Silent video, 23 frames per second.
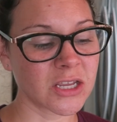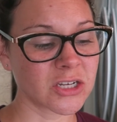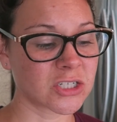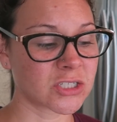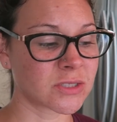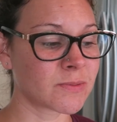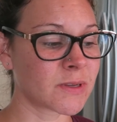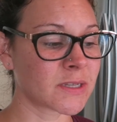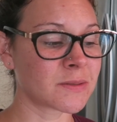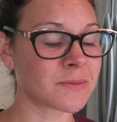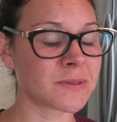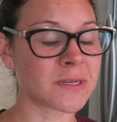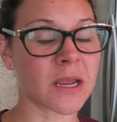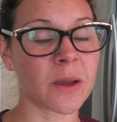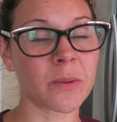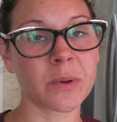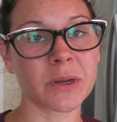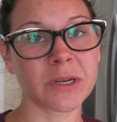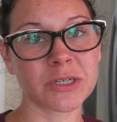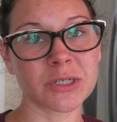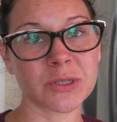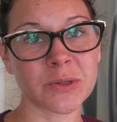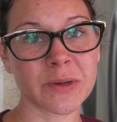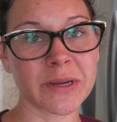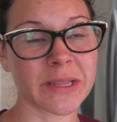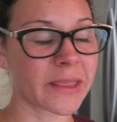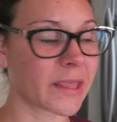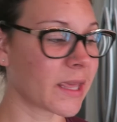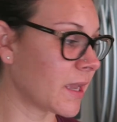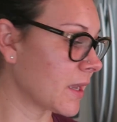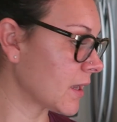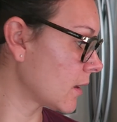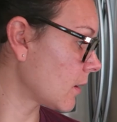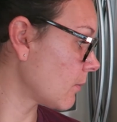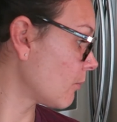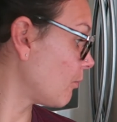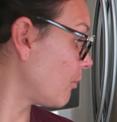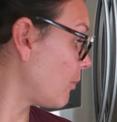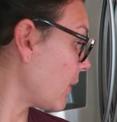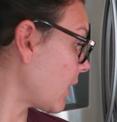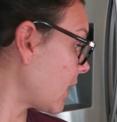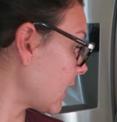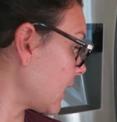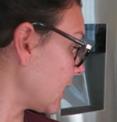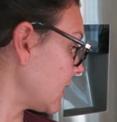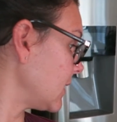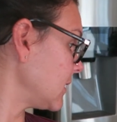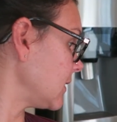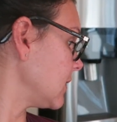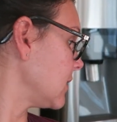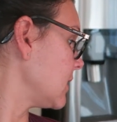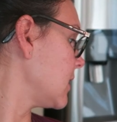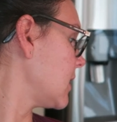Just makes me not want to do anything. But